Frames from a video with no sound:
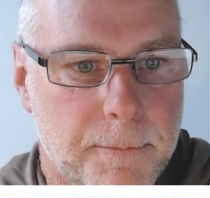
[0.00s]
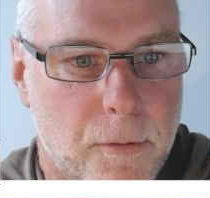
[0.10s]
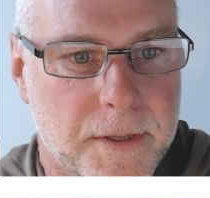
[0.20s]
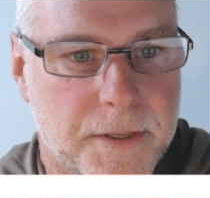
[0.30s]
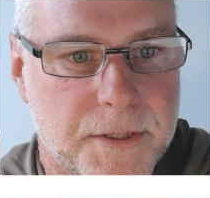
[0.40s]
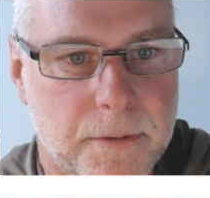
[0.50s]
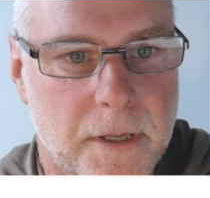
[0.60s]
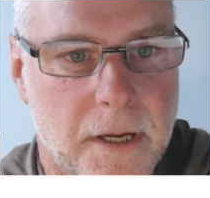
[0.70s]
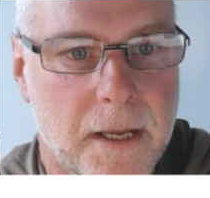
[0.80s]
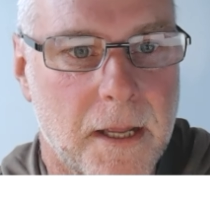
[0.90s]
points to
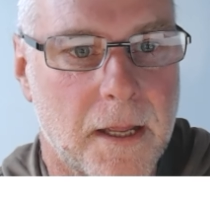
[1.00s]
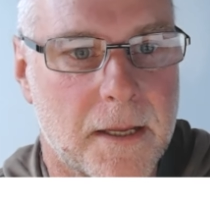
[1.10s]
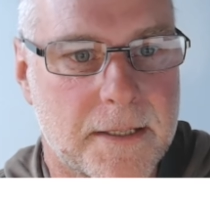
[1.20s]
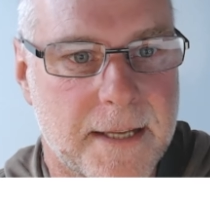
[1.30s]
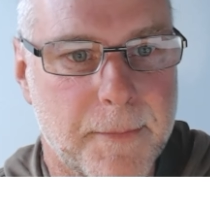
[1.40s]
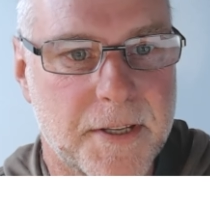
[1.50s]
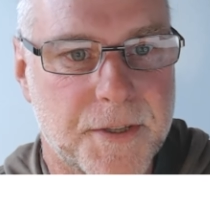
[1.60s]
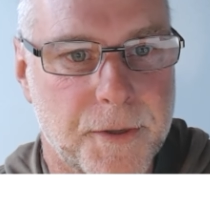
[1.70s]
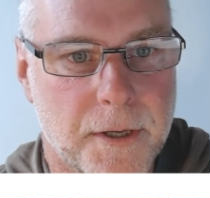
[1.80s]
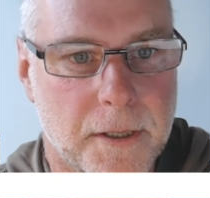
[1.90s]
a
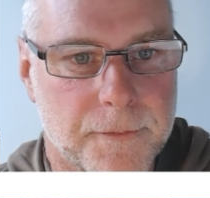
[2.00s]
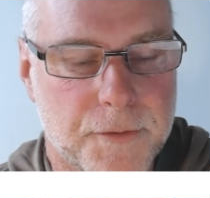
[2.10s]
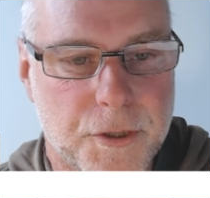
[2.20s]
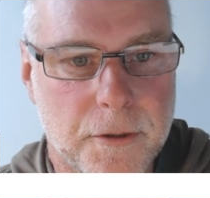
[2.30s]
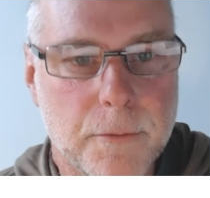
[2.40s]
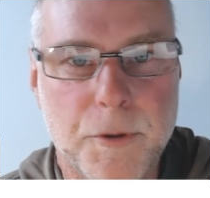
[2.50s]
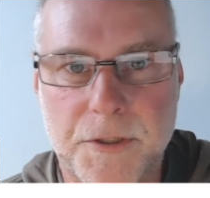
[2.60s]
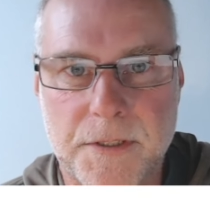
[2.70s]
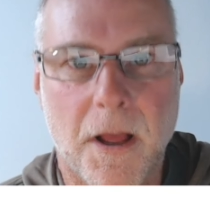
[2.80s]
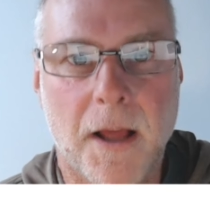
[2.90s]
semicircle of tube which
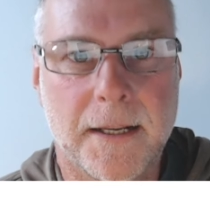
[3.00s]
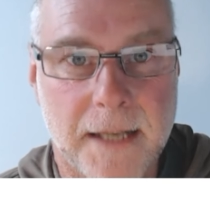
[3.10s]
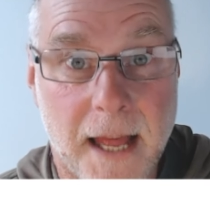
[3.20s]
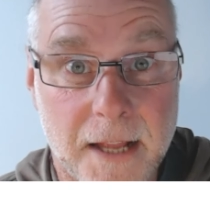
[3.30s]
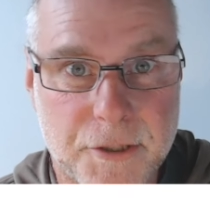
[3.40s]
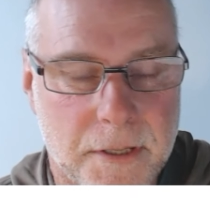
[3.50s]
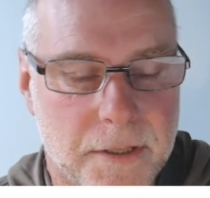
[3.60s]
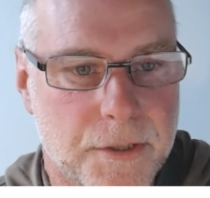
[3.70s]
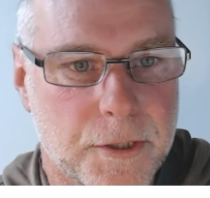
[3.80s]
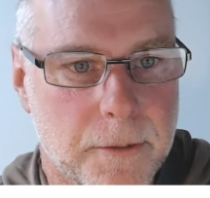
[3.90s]
is slightly larger than
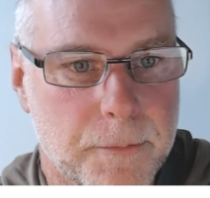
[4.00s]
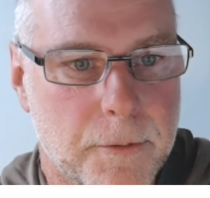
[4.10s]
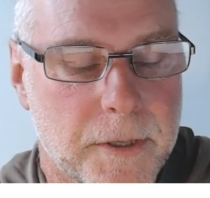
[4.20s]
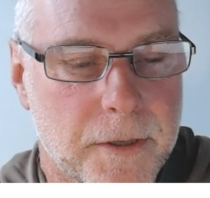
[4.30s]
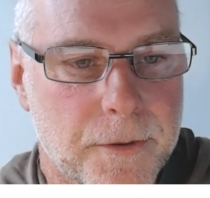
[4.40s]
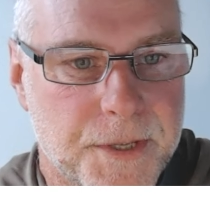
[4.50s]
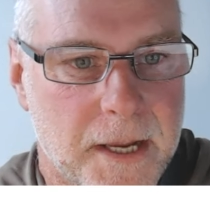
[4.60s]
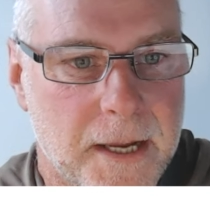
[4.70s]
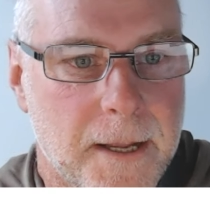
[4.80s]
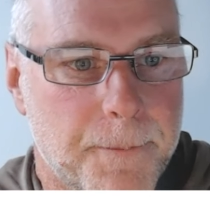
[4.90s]
the tube you'll be
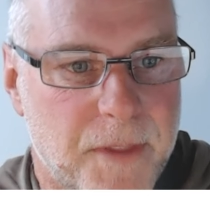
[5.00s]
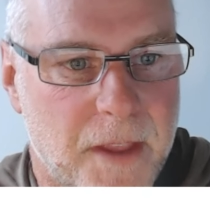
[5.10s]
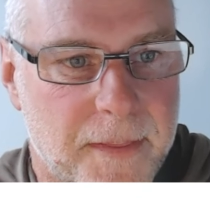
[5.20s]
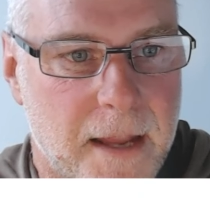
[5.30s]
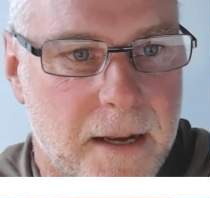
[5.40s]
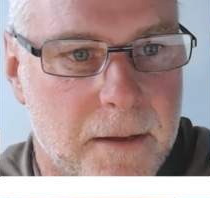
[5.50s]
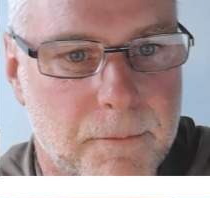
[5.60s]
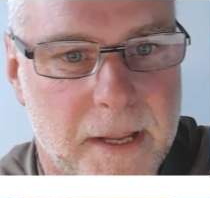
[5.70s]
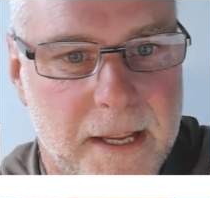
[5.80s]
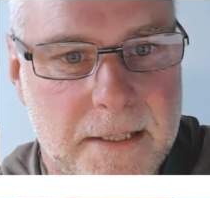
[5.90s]
using, and that
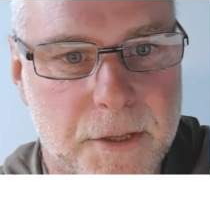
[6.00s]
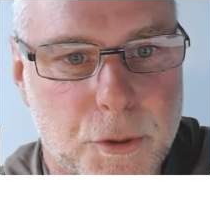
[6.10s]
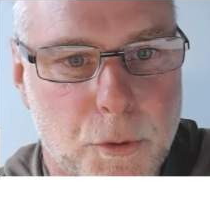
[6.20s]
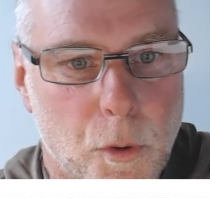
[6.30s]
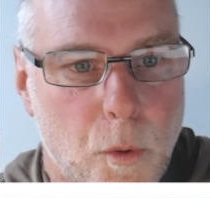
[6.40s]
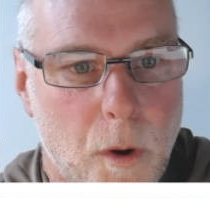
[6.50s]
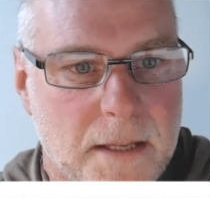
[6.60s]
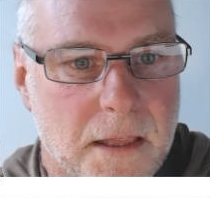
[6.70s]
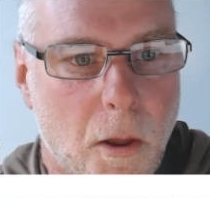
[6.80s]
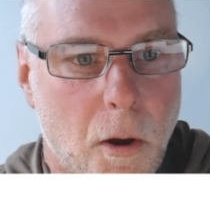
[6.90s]
means that you'll
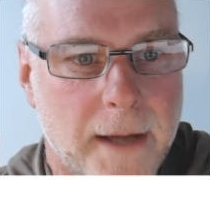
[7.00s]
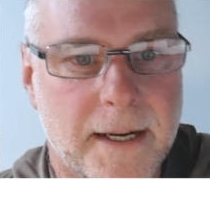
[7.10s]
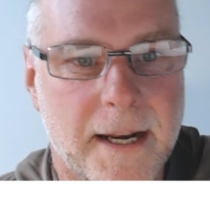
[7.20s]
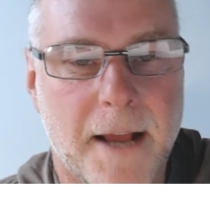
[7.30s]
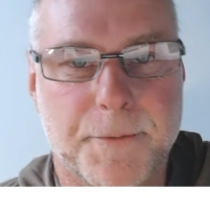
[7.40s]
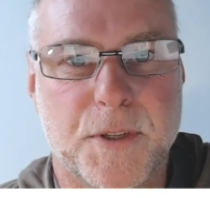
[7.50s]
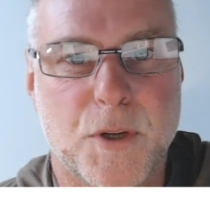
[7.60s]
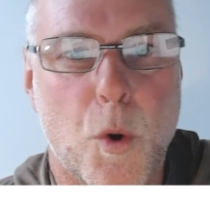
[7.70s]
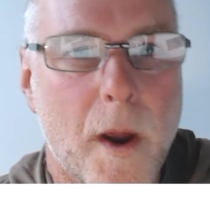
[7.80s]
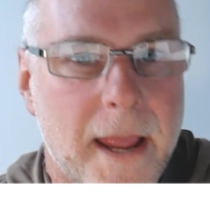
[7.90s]
always line it up
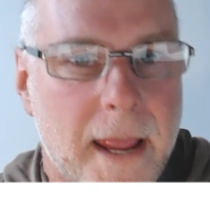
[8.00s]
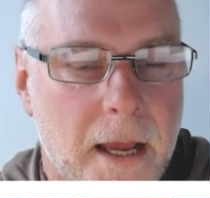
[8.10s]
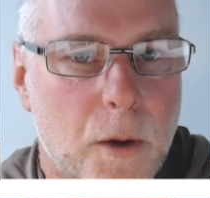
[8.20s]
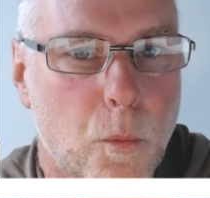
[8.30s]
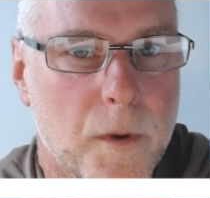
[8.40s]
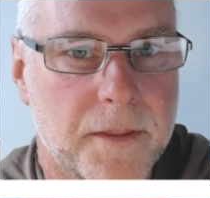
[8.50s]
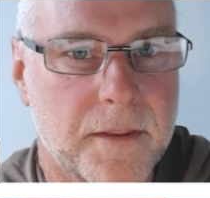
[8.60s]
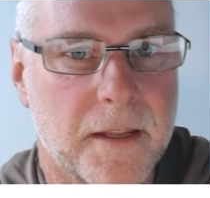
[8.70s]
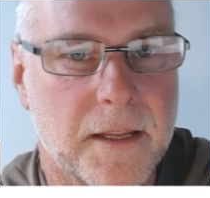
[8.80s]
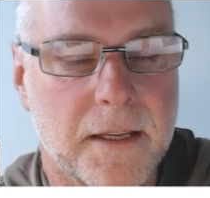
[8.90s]
square with
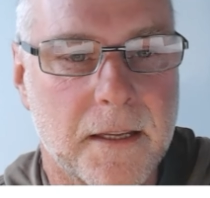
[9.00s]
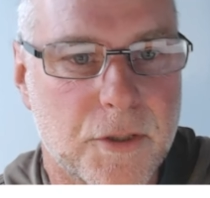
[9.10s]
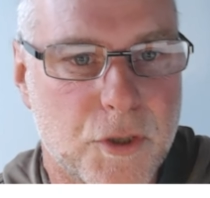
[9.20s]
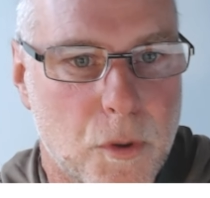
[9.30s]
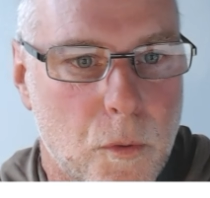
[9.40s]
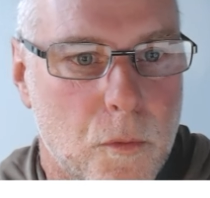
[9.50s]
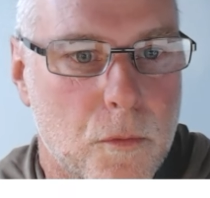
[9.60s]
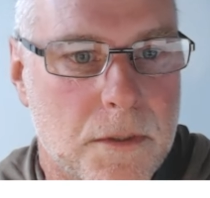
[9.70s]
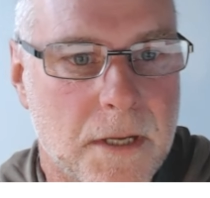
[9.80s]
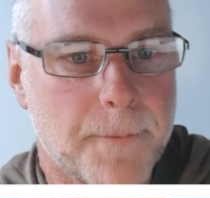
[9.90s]
the
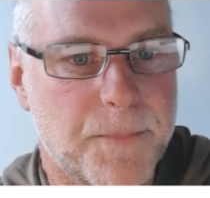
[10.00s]
tools.